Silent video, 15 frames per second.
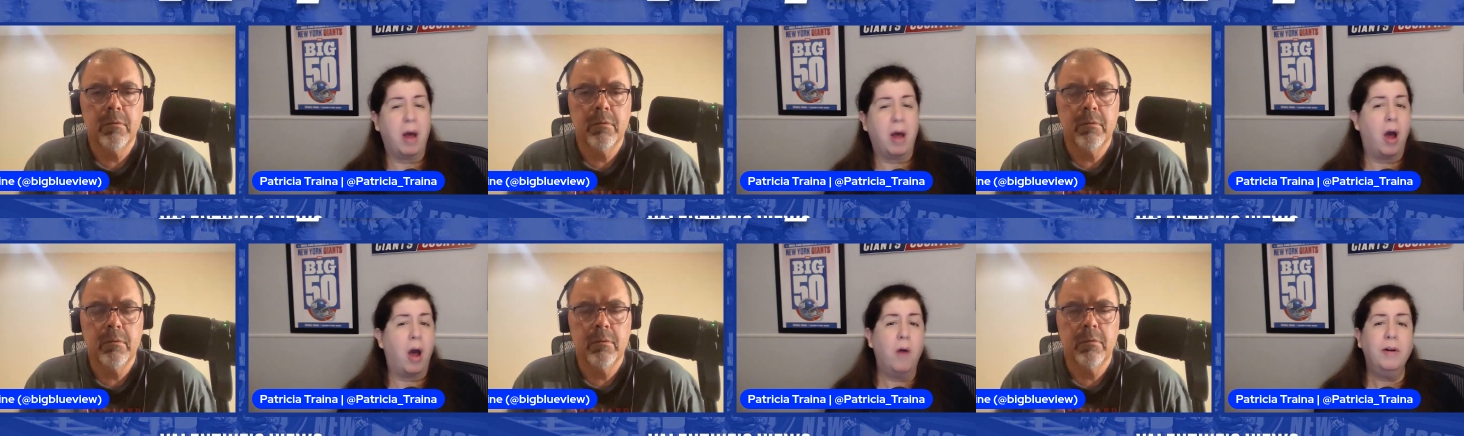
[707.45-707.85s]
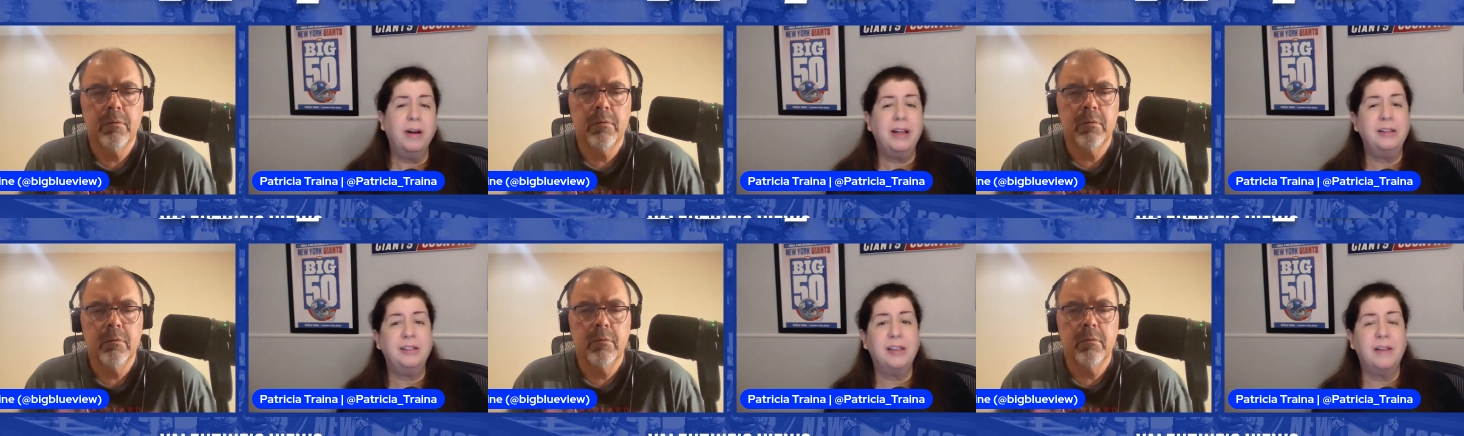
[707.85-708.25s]
Speaker 1: over at
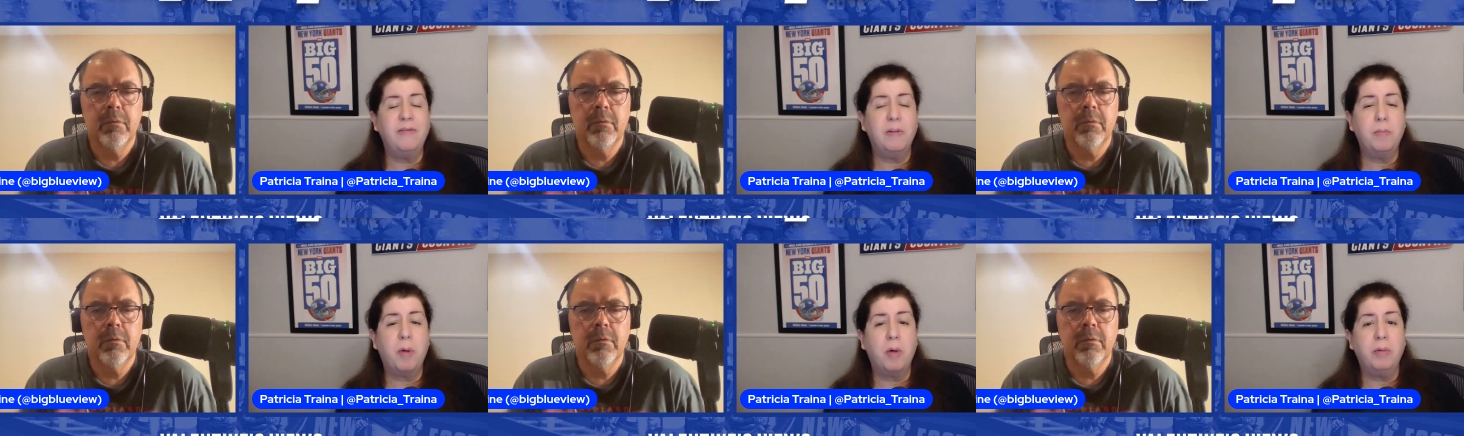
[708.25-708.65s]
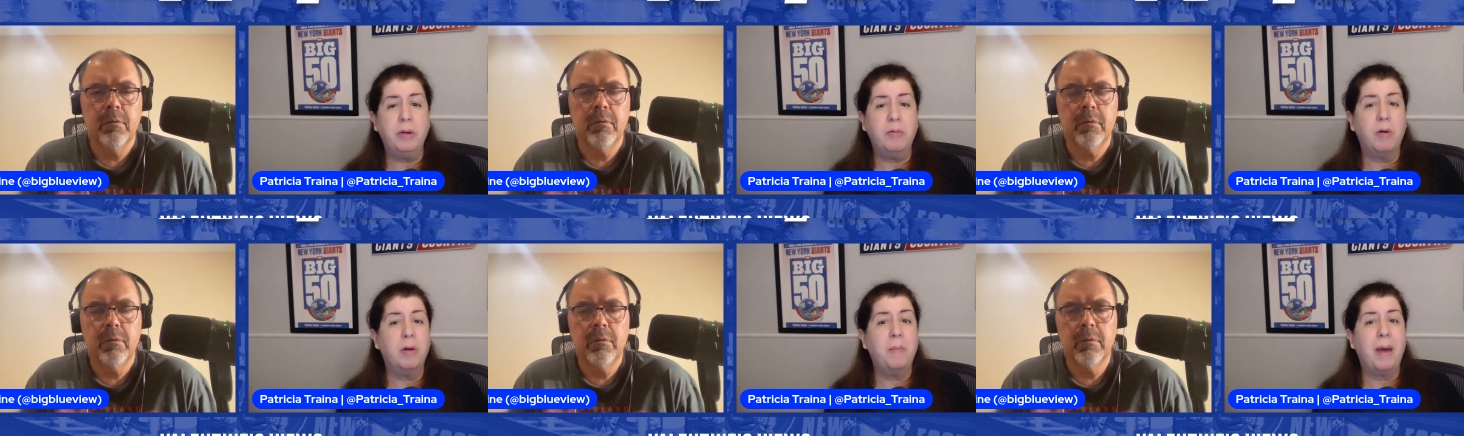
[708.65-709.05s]
Inside Football, we
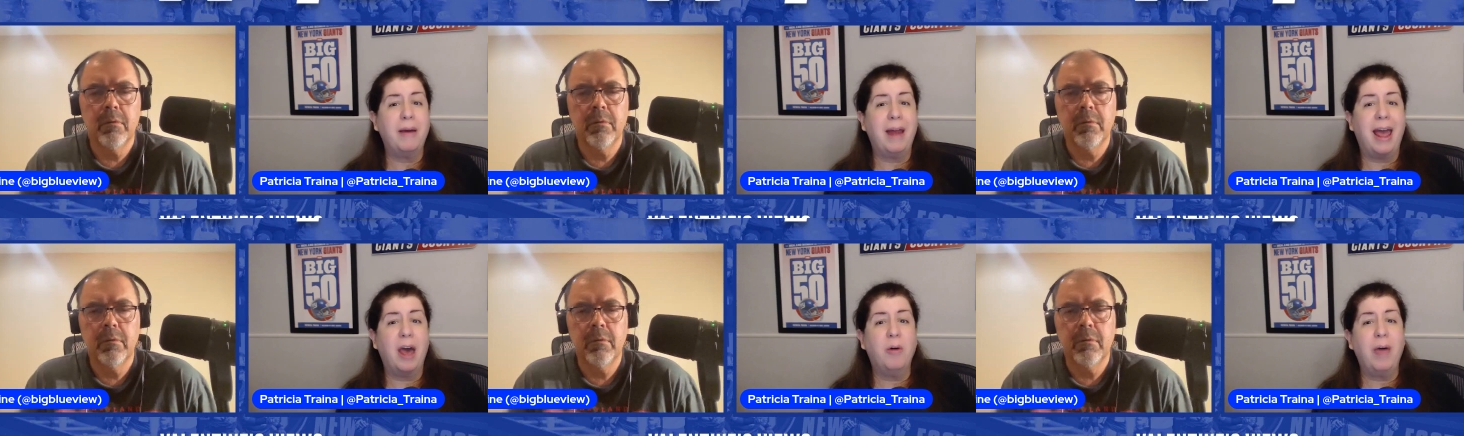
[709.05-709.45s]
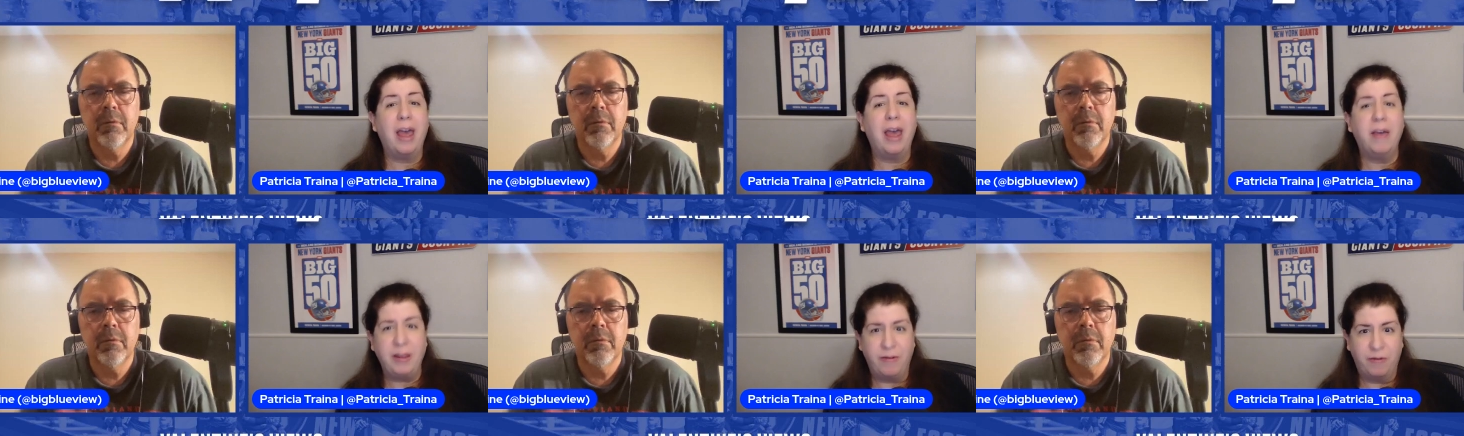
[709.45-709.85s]
wrote about how
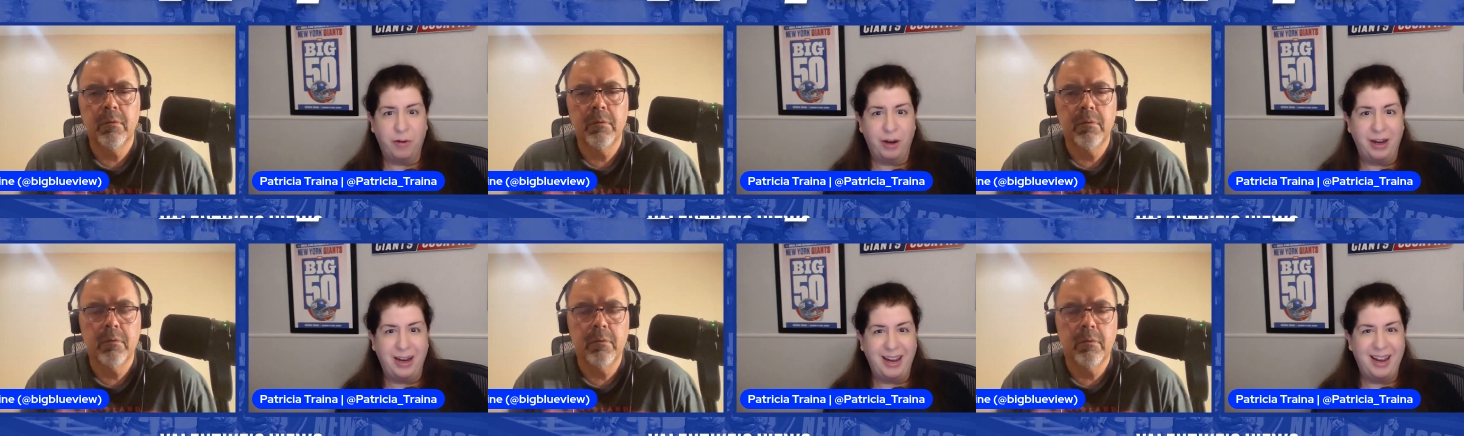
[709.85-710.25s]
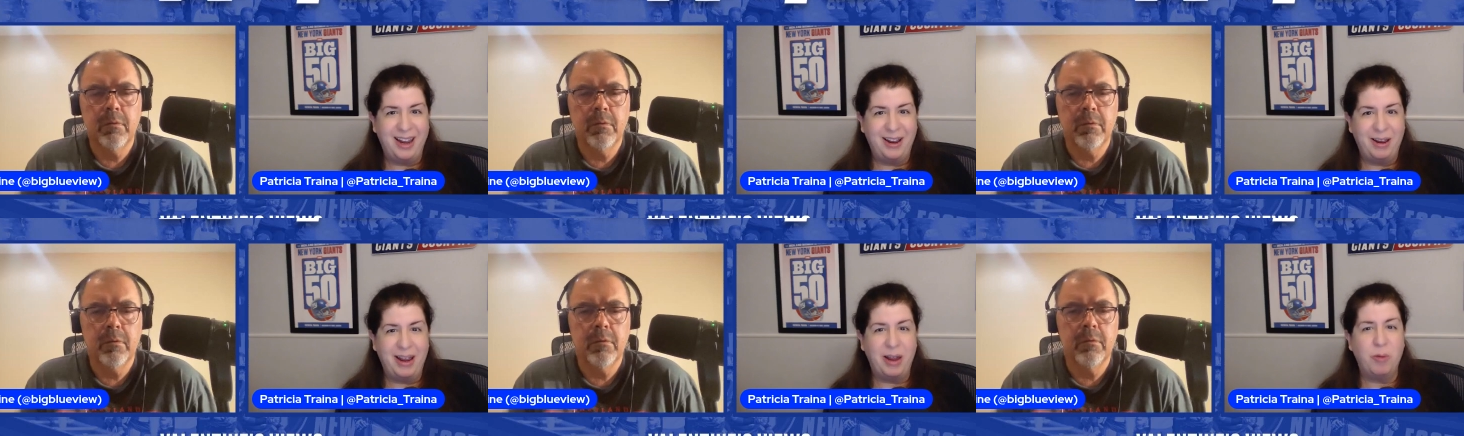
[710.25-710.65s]
heavy footed
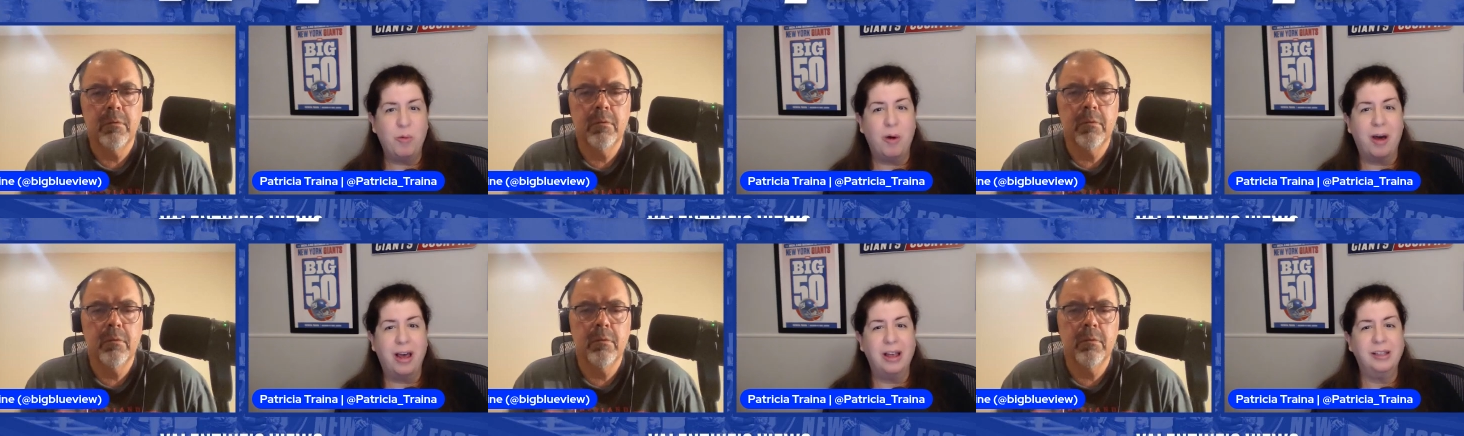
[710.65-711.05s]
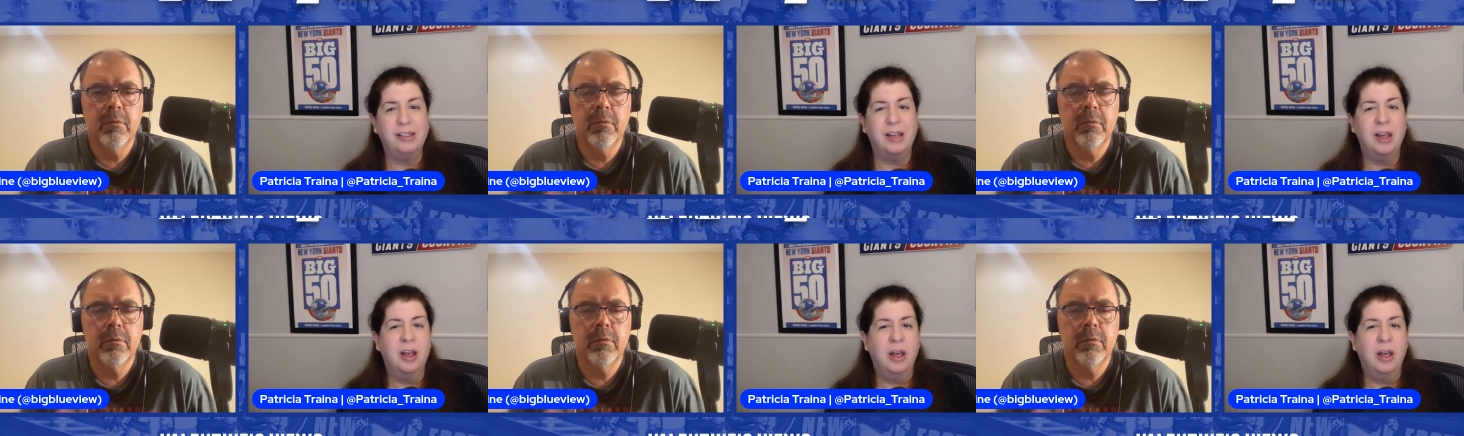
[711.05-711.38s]
he, he was.